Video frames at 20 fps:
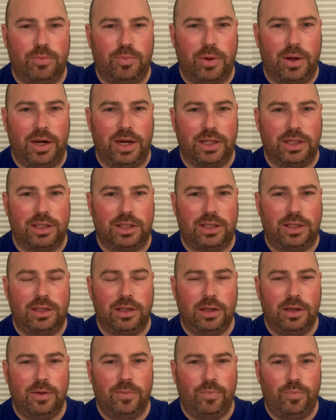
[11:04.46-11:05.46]
but
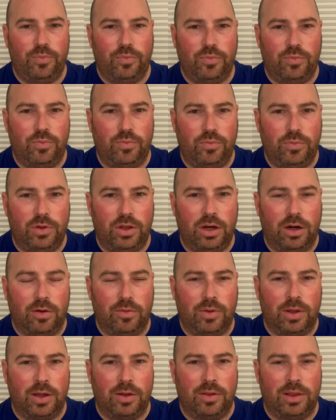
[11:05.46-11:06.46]
it's,
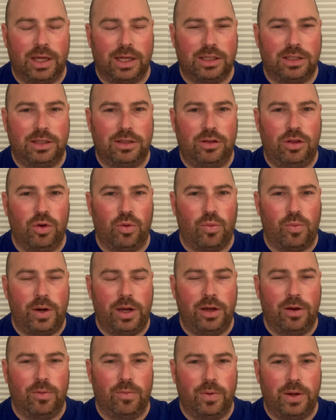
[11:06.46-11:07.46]
that's the
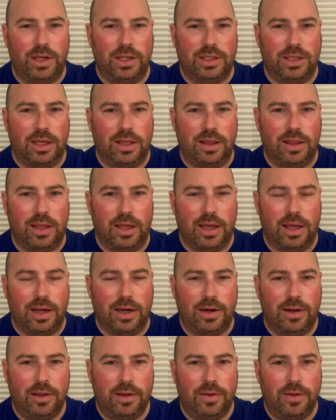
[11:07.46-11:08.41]
real reason that